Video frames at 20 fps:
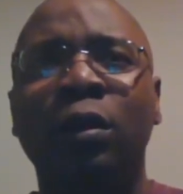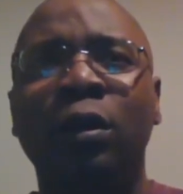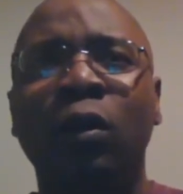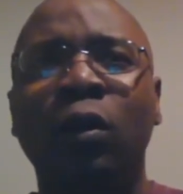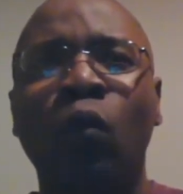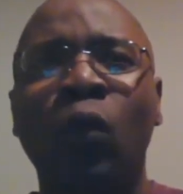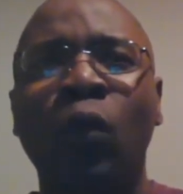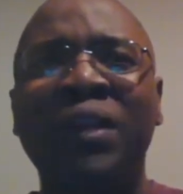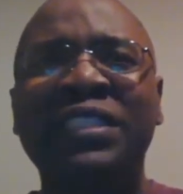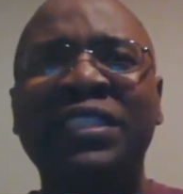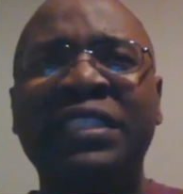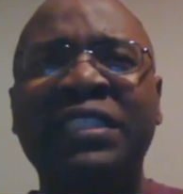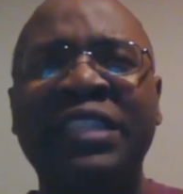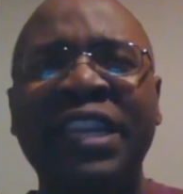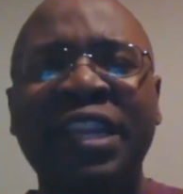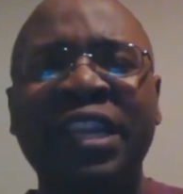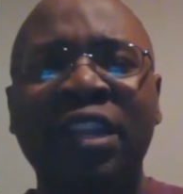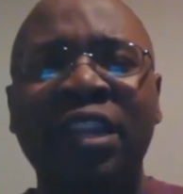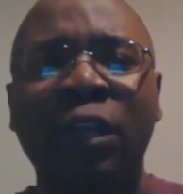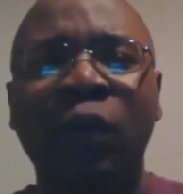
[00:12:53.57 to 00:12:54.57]
was
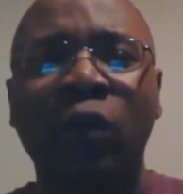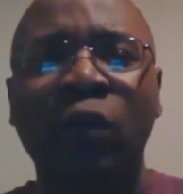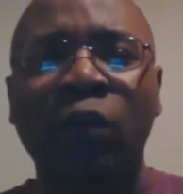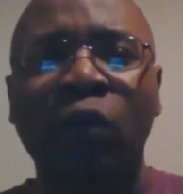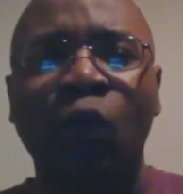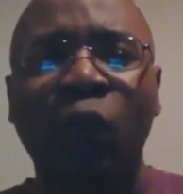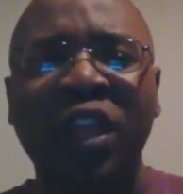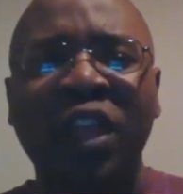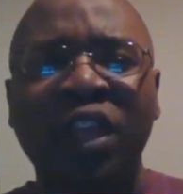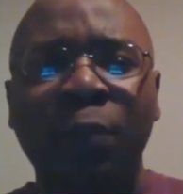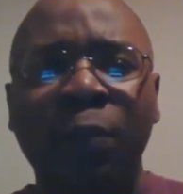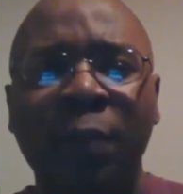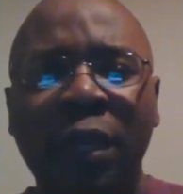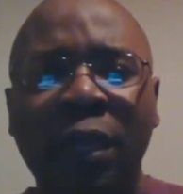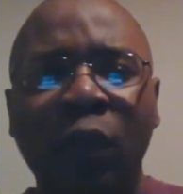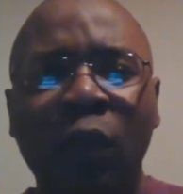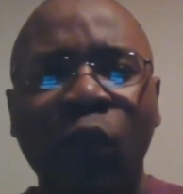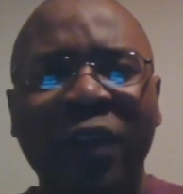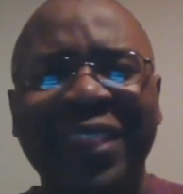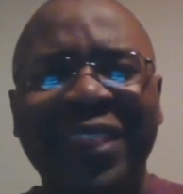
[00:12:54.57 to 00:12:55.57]
dealing with me
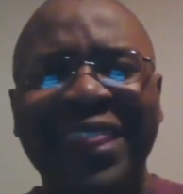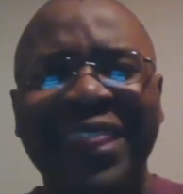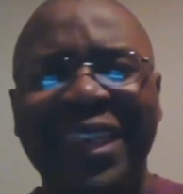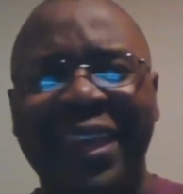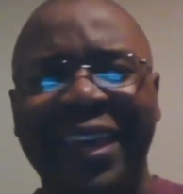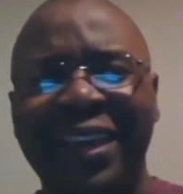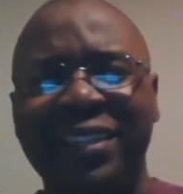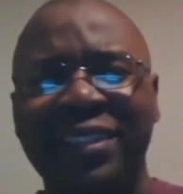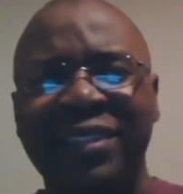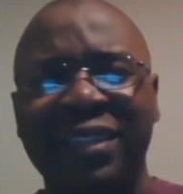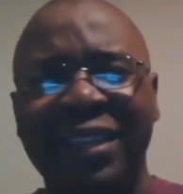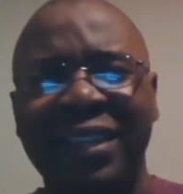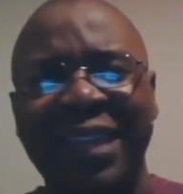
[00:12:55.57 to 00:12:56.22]
with that.